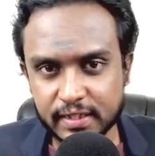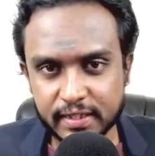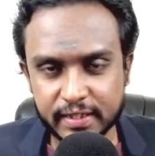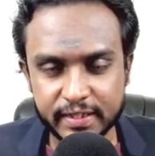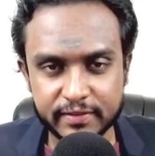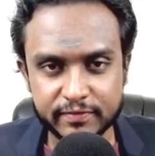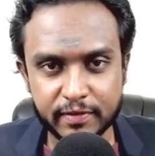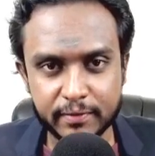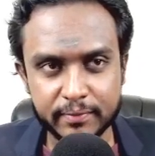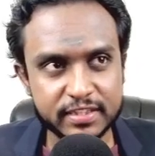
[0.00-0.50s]

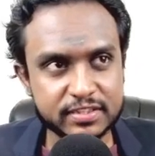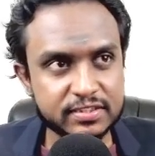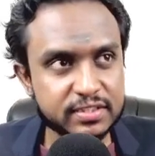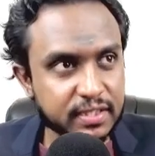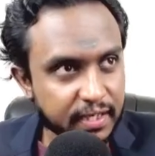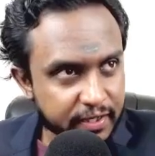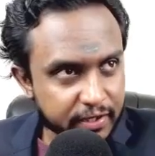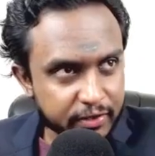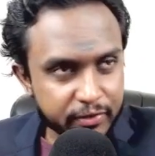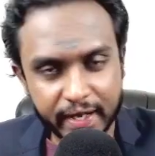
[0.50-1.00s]
information,
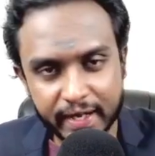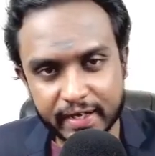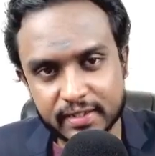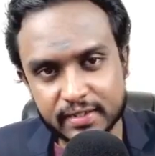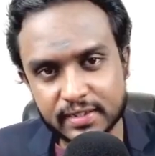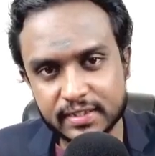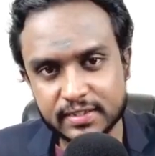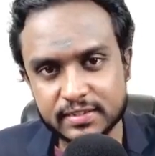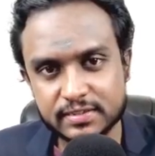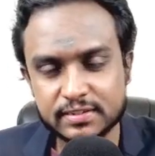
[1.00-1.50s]
and you get
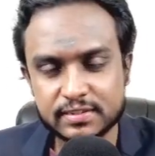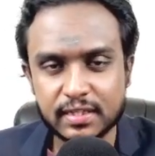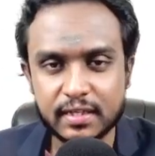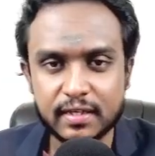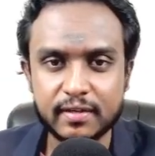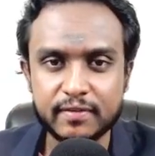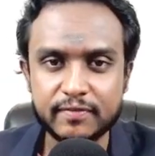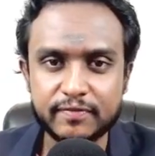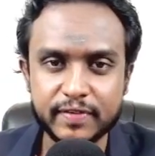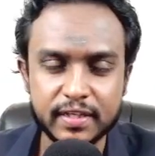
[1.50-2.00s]
these
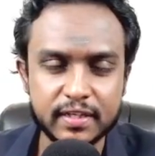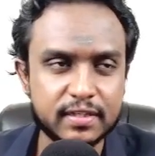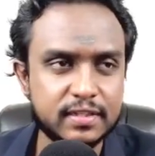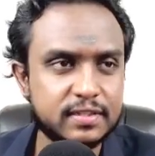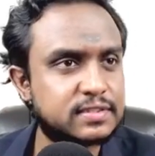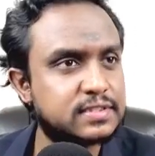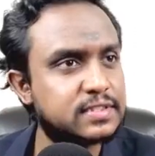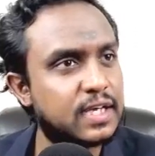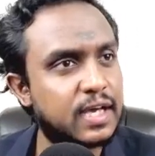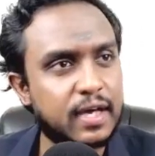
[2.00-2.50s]

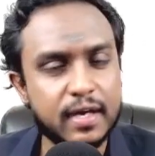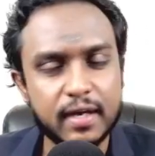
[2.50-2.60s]
figures